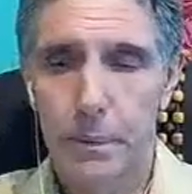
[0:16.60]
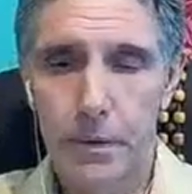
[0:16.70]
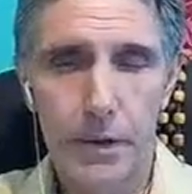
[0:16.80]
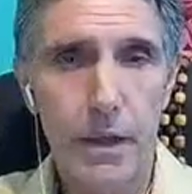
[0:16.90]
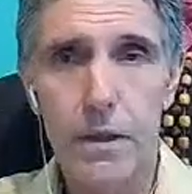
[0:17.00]

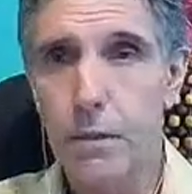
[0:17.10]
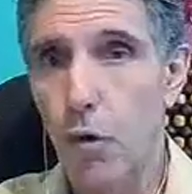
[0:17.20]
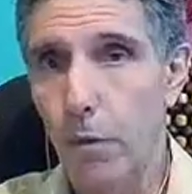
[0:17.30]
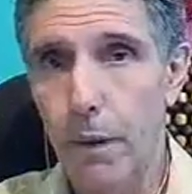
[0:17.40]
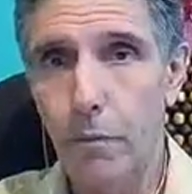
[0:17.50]
Since
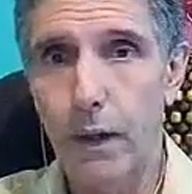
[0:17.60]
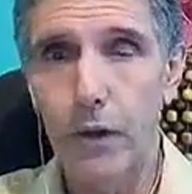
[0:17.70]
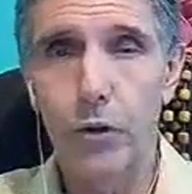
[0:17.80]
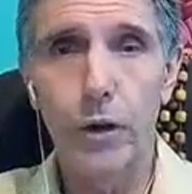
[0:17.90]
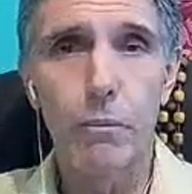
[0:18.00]
more people
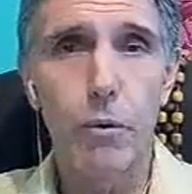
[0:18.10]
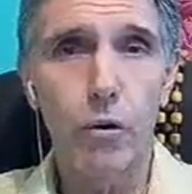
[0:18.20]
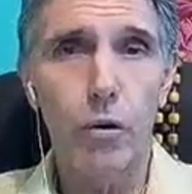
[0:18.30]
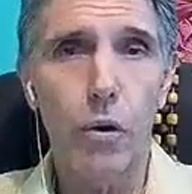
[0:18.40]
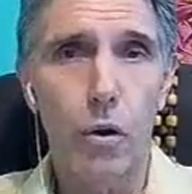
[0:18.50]
are doing
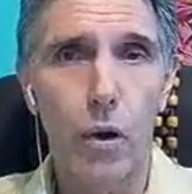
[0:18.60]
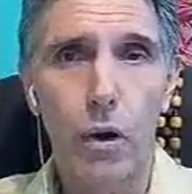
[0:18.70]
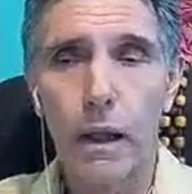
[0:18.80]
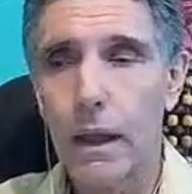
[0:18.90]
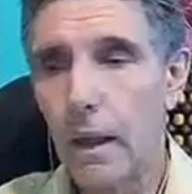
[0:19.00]

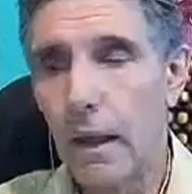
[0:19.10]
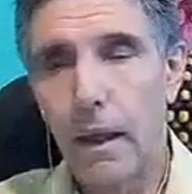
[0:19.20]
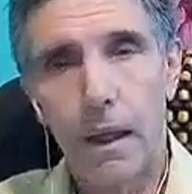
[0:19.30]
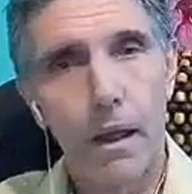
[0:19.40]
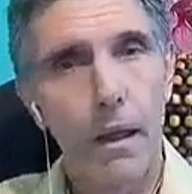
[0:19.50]
protocol,
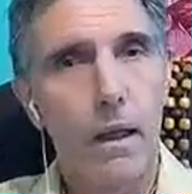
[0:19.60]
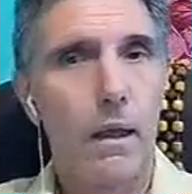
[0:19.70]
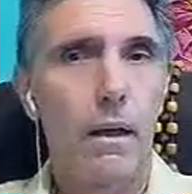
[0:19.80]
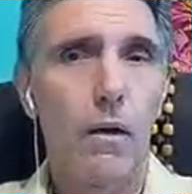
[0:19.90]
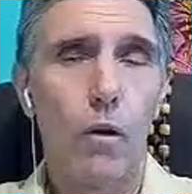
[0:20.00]

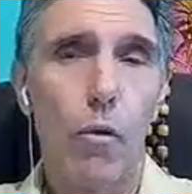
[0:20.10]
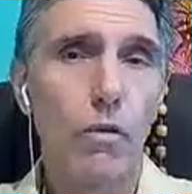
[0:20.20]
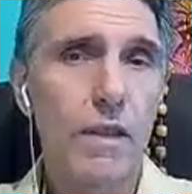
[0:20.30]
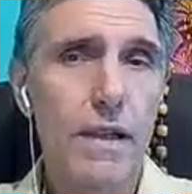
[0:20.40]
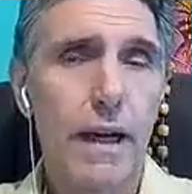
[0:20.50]

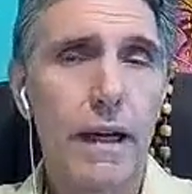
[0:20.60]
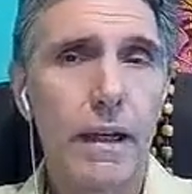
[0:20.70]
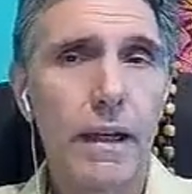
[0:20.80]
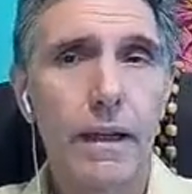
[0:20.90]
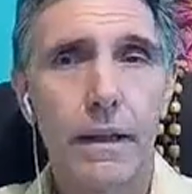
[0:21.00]
almost
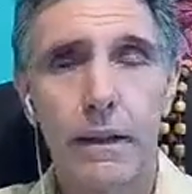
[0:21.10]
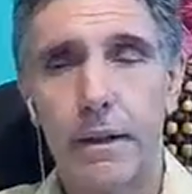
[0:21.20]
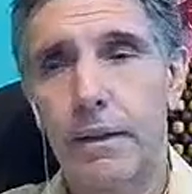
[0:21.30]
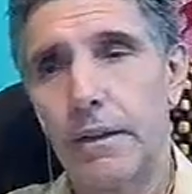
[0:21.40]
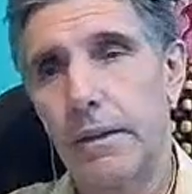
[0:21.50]
daily
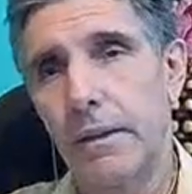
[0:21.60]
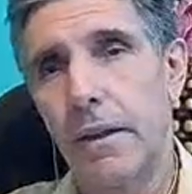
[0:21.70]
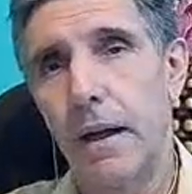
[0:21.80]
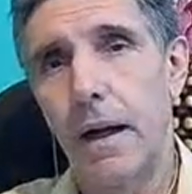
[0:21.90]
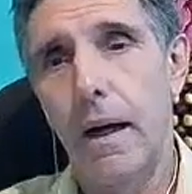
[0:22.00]

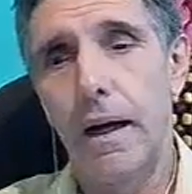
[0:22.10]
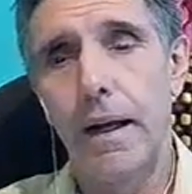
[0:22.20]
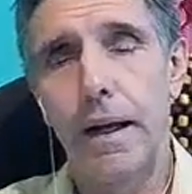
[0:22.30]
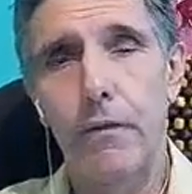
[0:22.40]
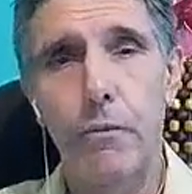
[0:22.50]
I
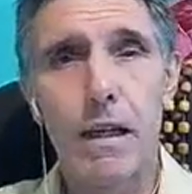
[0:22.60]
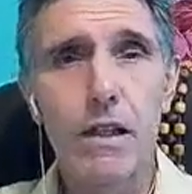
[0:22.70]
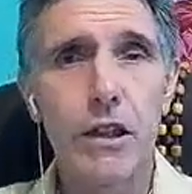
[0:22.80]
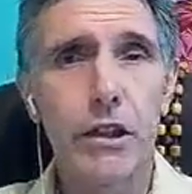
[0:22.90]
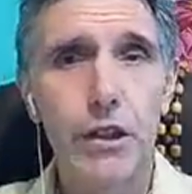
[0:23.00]
have
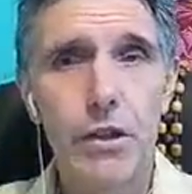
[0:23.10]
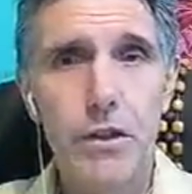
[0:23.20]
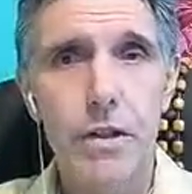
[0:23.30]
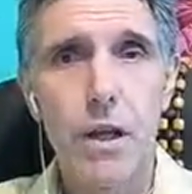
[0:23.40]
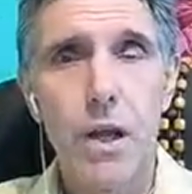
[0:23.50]

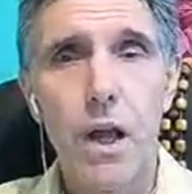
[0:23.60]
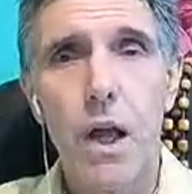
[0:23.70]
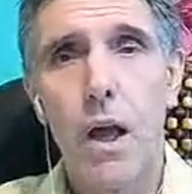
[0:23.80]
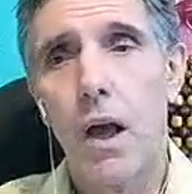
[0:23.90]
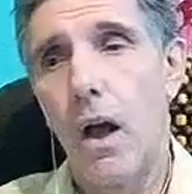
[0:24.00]
messages,
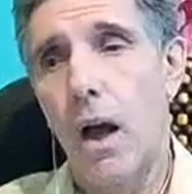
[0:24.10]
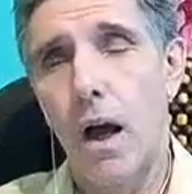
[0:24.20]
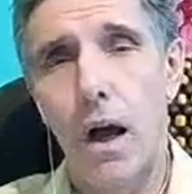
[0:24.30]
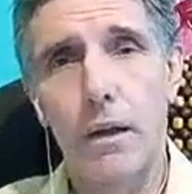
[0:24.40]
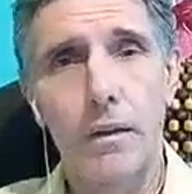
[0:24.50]

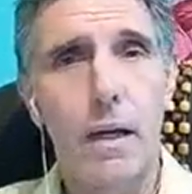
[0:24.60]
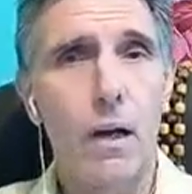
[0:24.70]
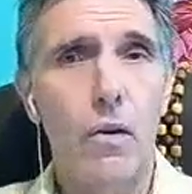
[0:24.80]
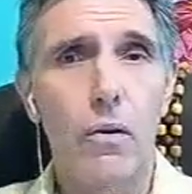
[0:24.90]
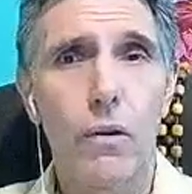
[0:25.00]

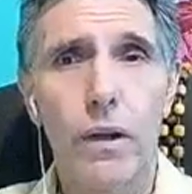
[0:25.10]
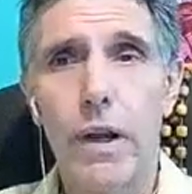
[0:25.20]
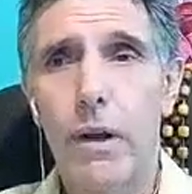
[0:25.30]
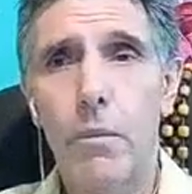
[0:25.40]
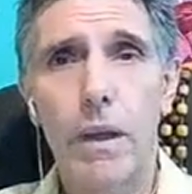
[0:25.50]
Darko,
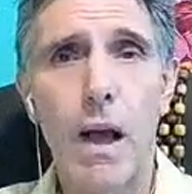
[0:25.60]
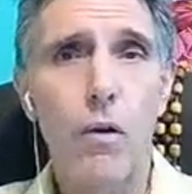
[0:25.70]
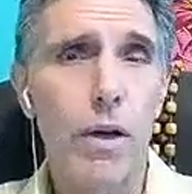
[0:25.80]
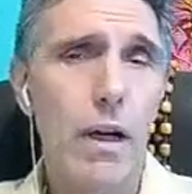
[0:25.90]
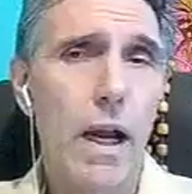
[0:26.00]
yeah, but
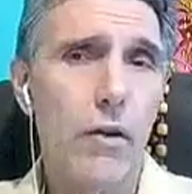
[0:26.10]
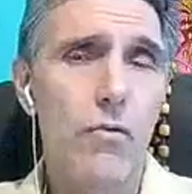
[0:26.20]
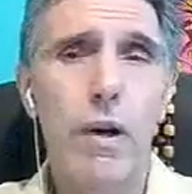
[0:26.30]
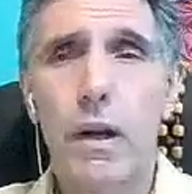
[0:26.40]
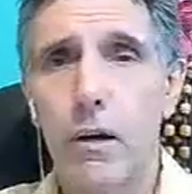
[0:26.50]
how can I
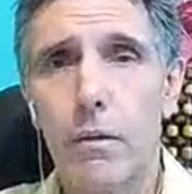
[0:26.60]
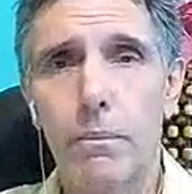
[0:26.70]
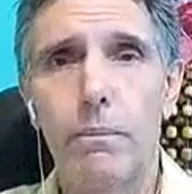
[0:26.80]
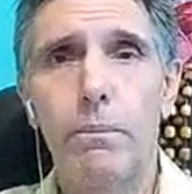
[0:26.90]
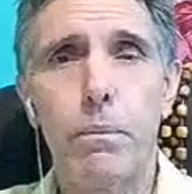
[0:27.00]
drink
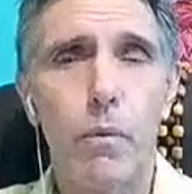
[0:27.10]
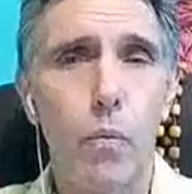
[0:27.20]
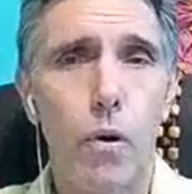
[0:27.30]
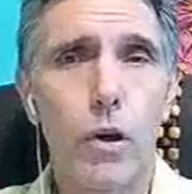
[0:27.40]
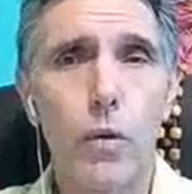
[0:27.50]

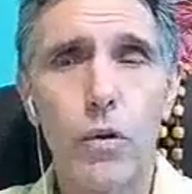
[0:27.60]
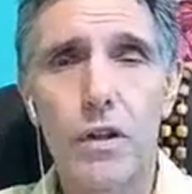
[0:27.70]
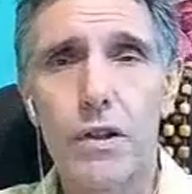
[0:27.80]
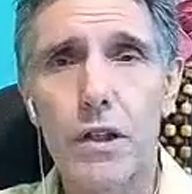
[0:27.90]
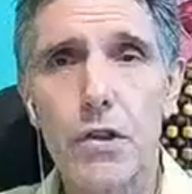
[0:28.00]
water
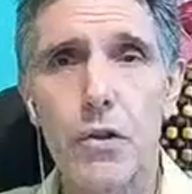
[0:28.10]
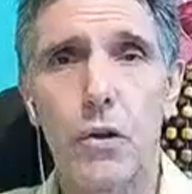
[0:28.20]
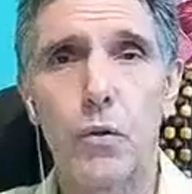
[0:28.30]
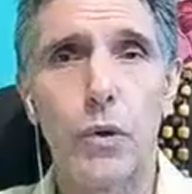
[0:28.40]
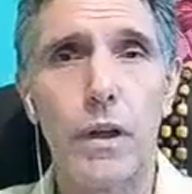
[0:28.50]
with sea
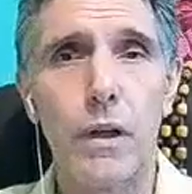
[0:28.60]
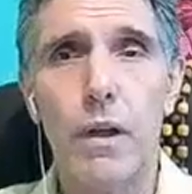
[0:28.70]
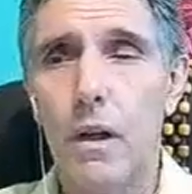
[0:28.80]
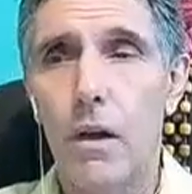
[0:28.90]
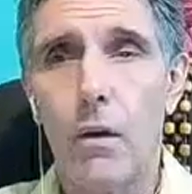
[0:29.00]
salt when
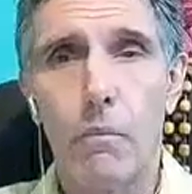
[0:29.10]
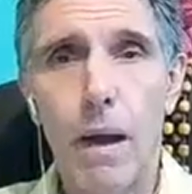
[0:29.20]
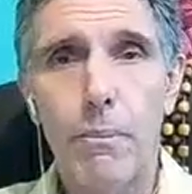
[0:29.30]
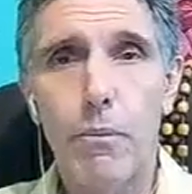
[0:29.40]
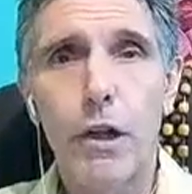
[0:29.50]

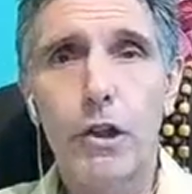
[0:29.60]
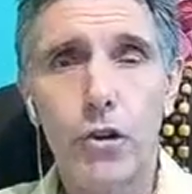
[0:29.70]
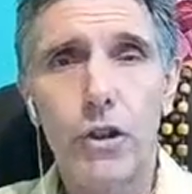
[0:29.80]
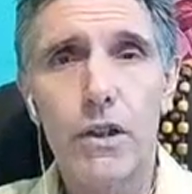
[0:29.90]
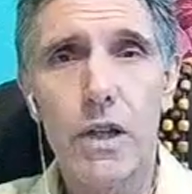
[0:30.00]
my
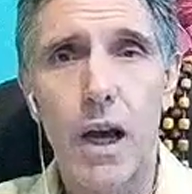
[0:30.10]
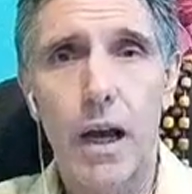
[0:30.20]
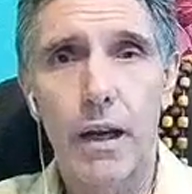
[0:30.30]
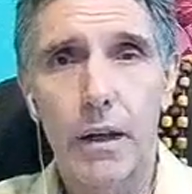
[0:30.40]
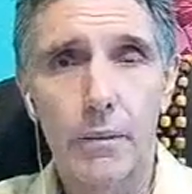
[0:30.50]
pressure is
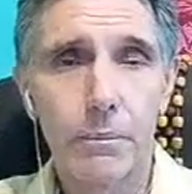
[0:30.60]
high?